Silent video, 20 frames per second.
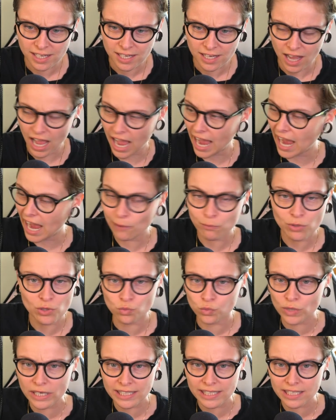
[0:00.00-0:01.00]
I, would
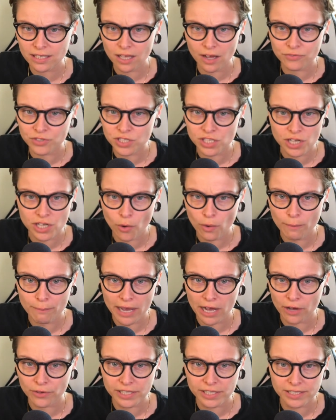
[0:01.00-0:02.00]
really love to know
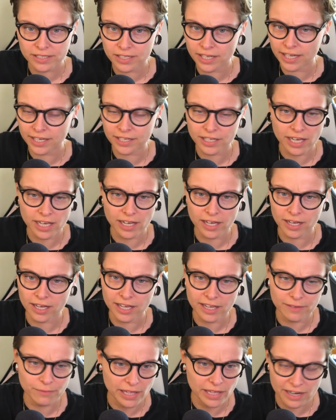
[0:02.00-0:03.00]
about it, and uh,
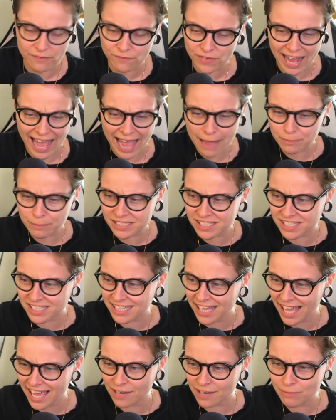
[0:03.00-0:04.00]
and if it happens
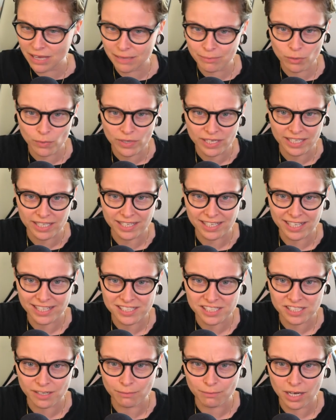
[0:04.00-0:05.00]
again, maybe we can
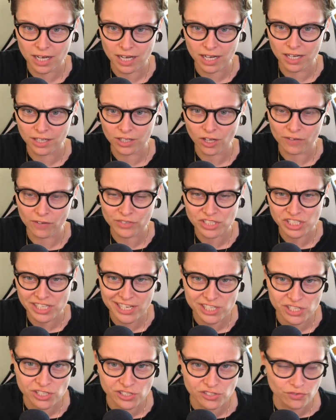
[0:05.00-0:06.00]
get some uh,
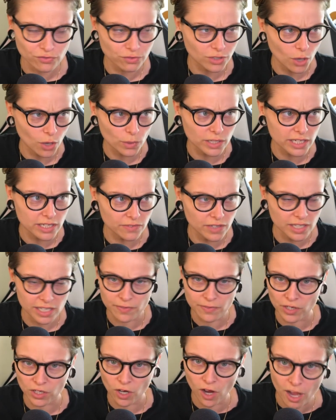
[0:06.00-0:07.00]
conversations flowing in the
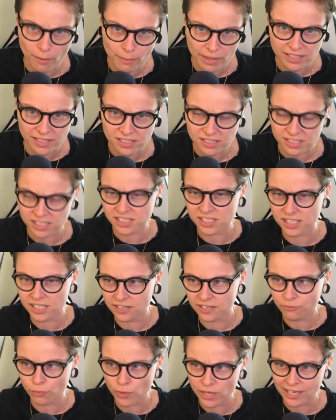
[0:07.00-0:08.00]
in the comments to
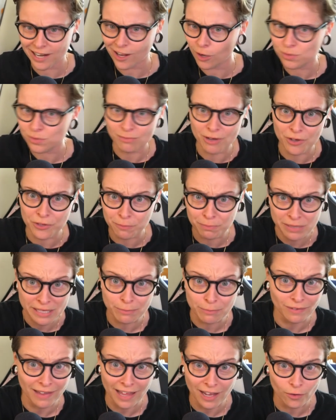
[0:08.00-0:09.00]
see if we could help some other
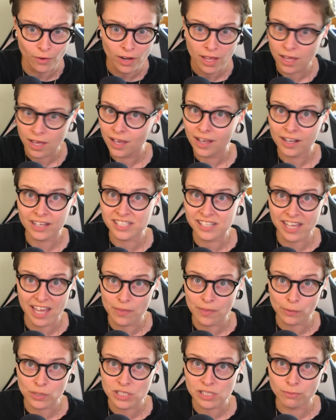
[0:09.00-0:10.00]
people out. Because
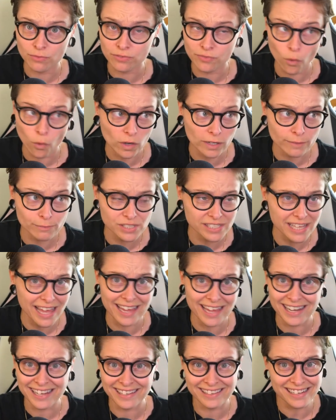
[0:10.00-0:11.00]
again, there were some forums
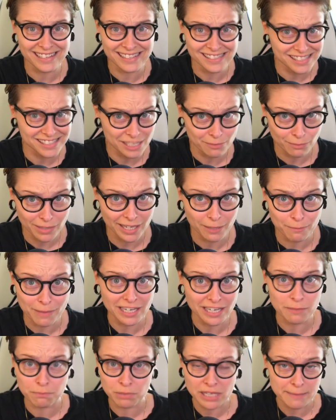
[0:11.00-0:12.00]
that it didn't seem like
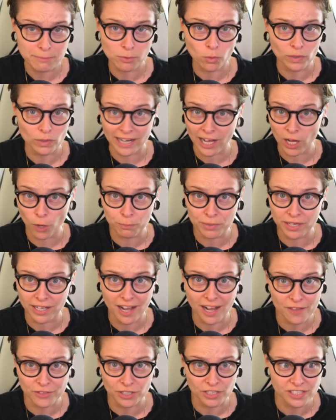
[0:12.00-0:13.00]
many people were helping
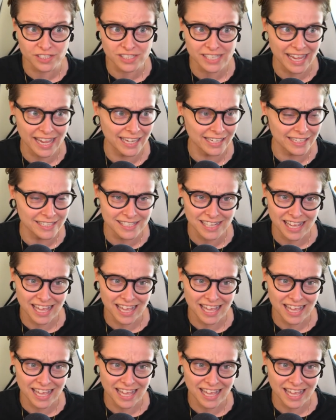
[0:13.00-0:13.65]
others, and